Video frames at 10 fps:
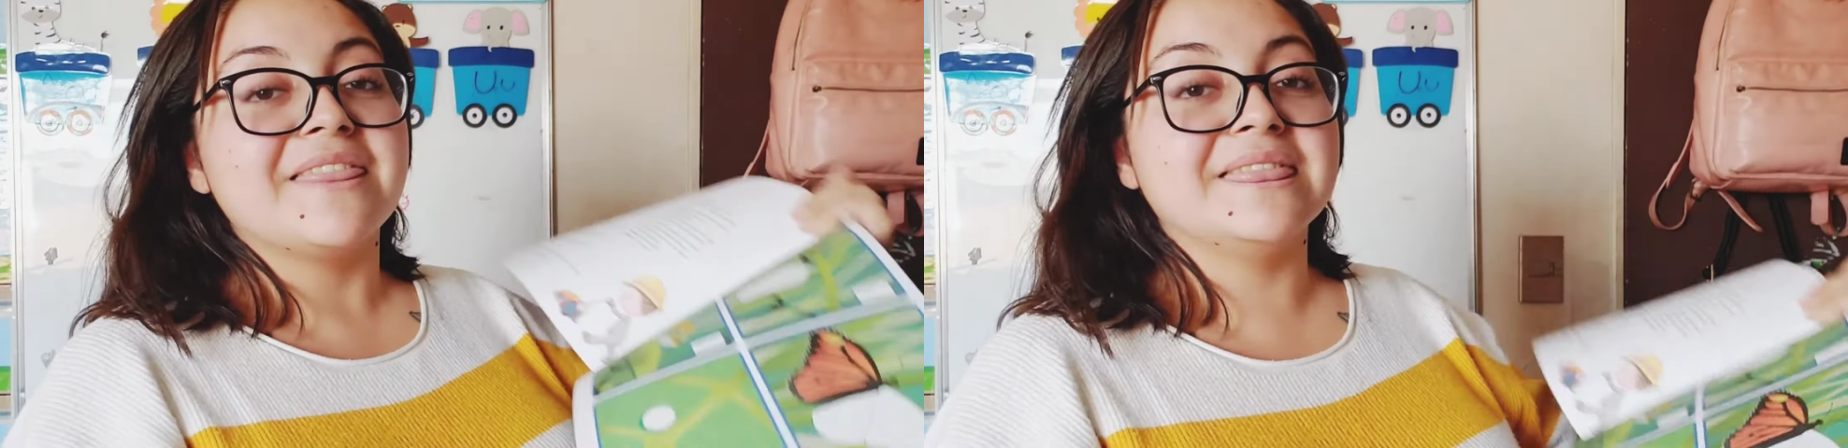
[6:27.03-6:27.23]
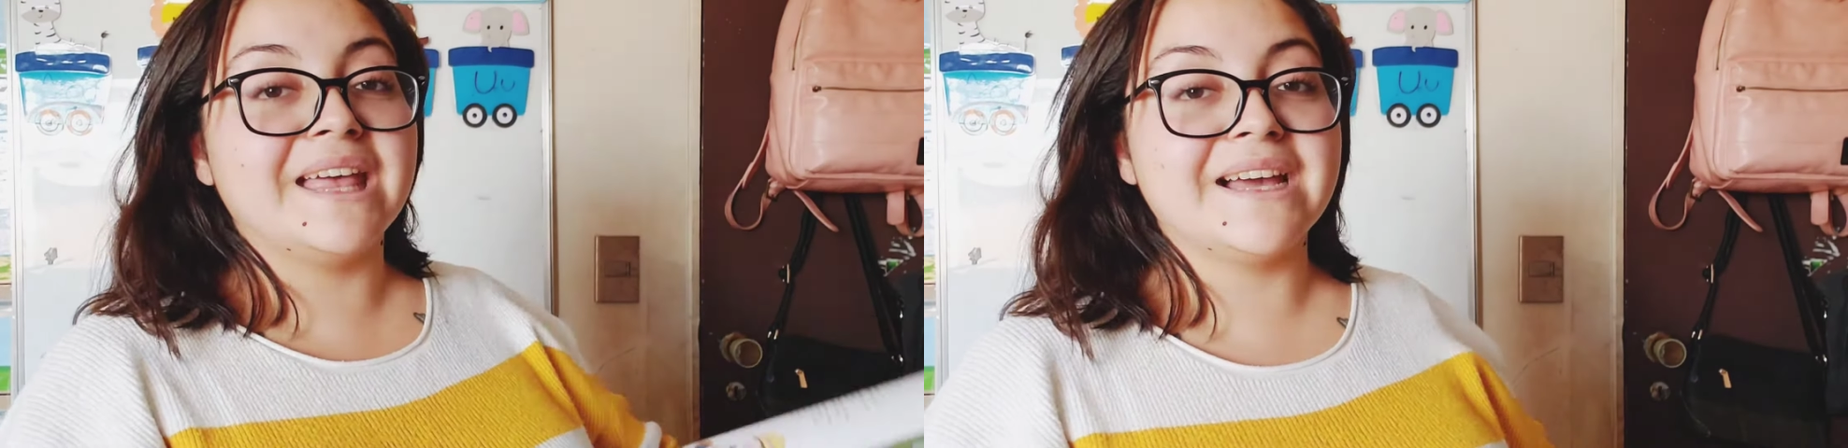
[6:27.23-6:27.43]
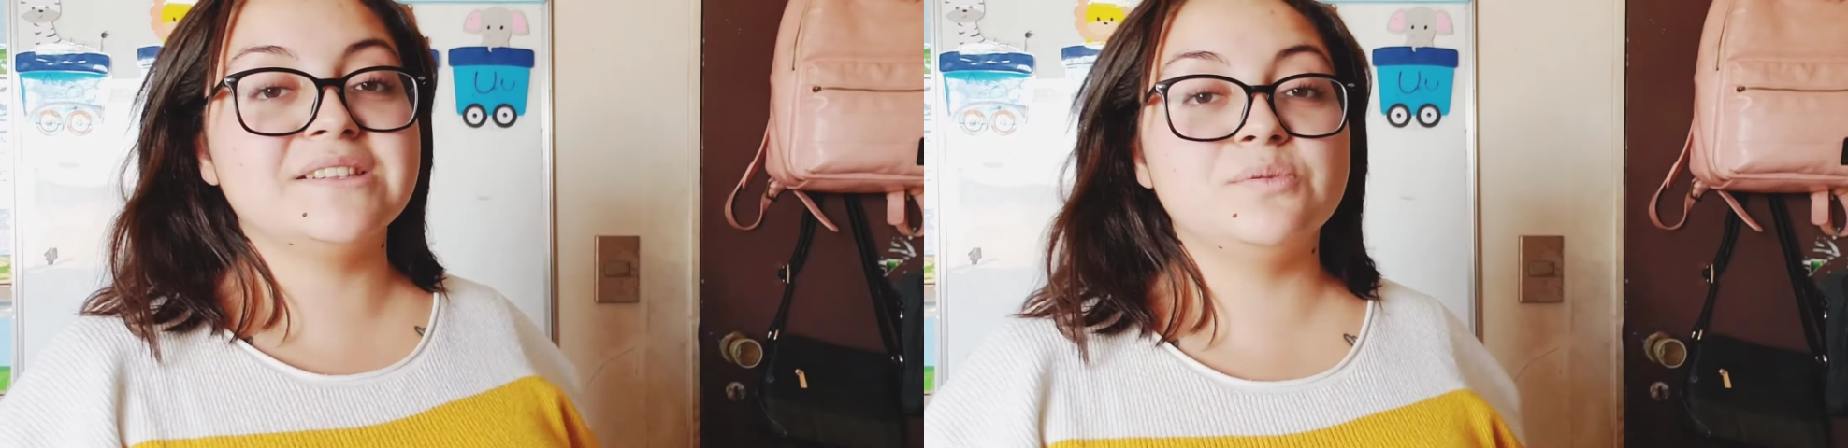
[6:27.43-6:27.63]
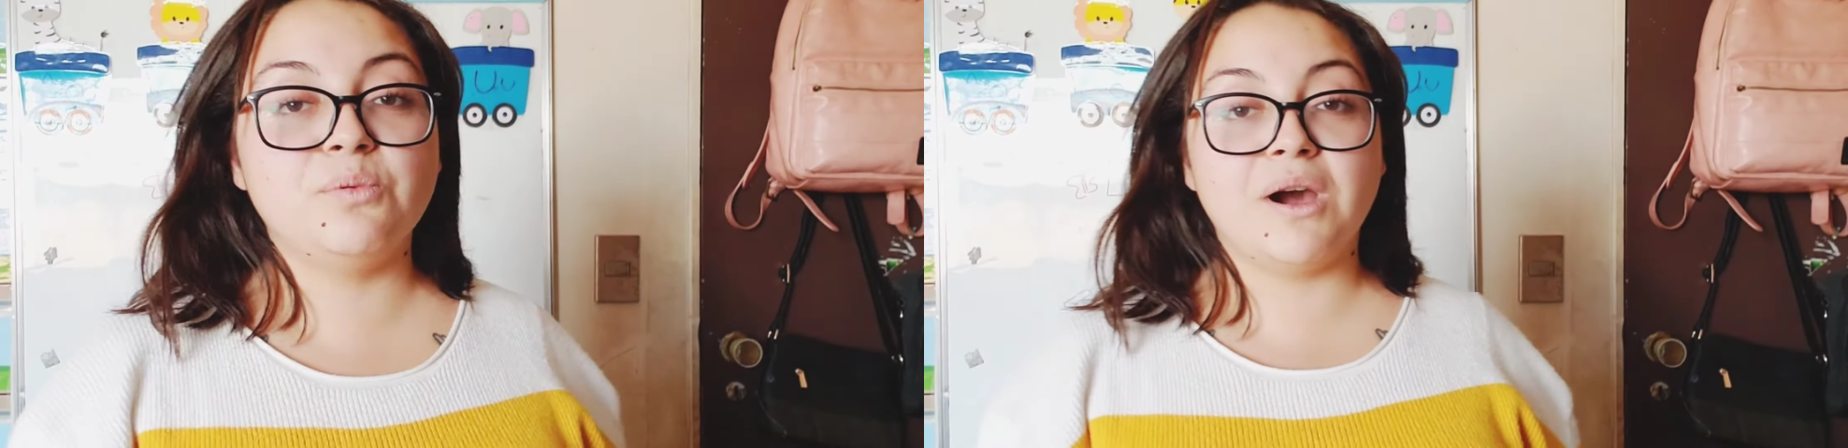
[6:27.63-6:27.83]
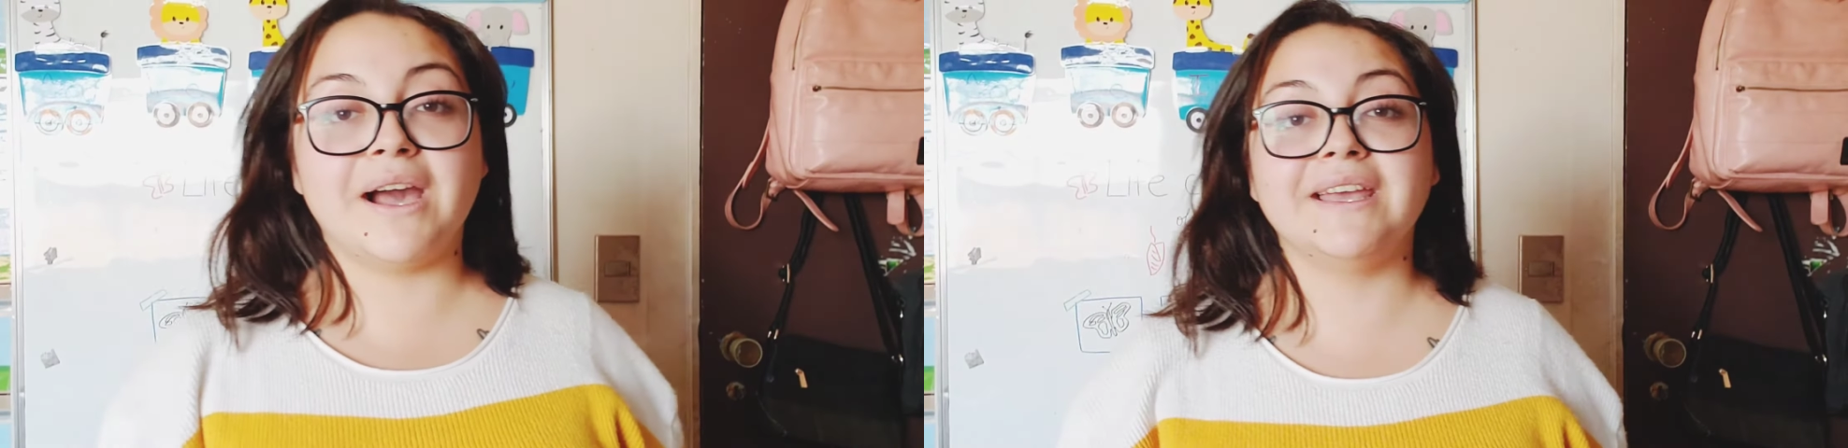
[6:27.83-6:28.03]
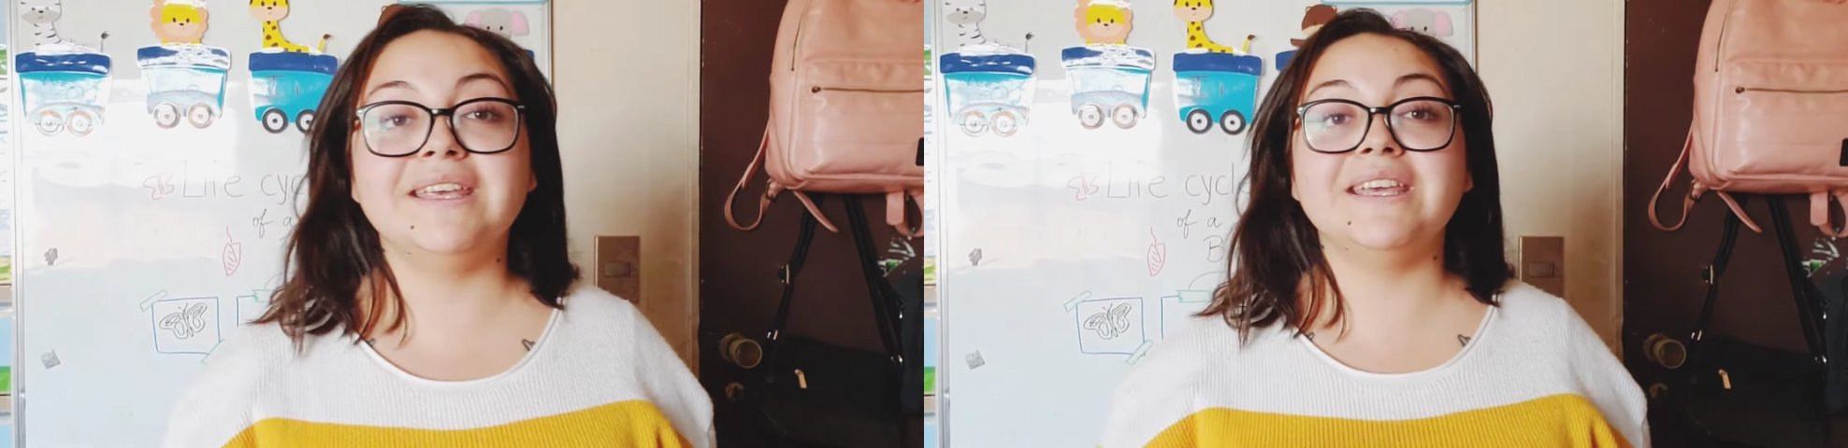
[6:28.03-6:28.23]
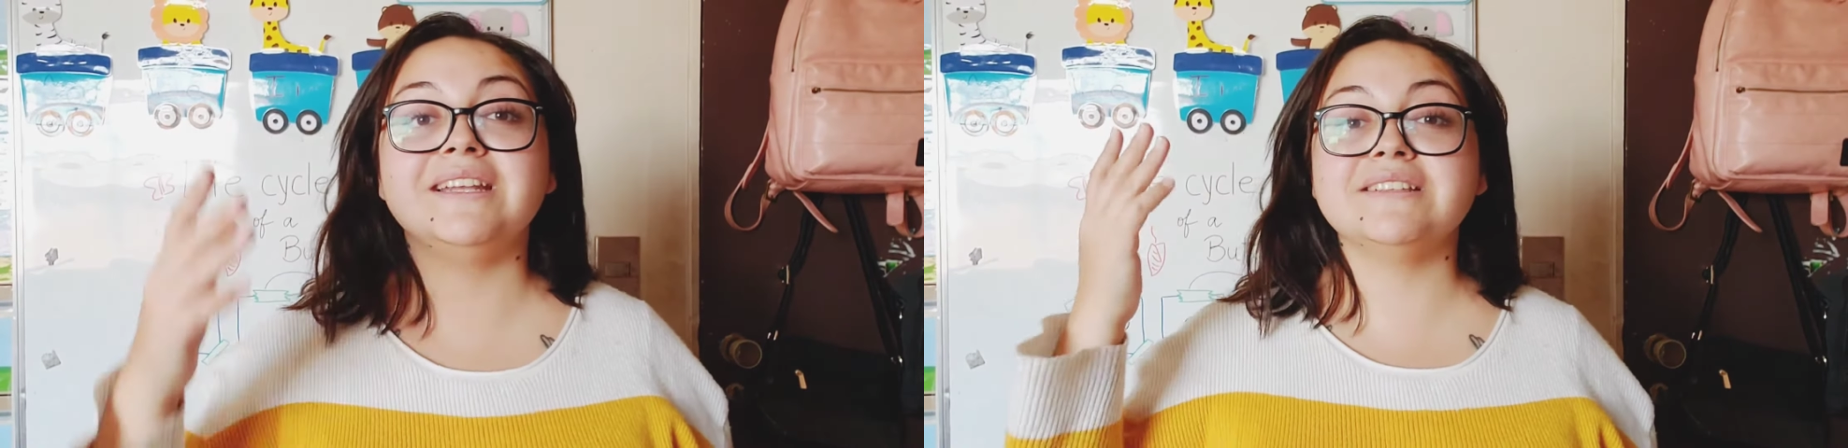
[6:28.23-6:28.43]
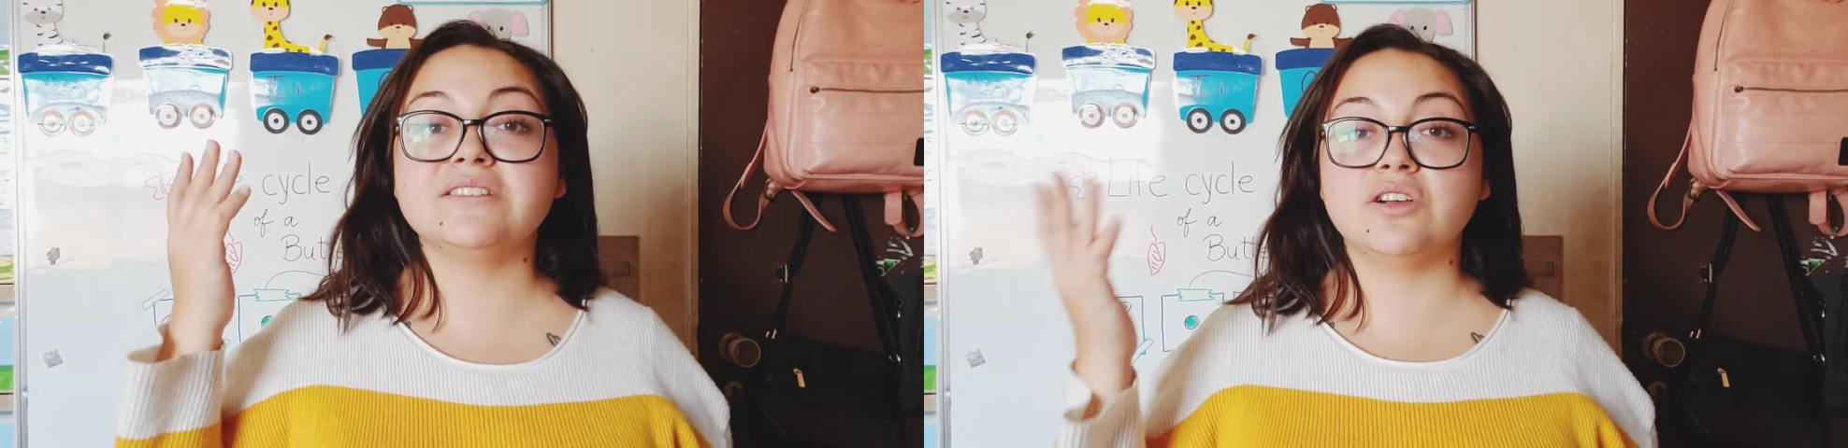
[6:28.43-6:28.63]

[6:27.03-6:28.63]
That's why it is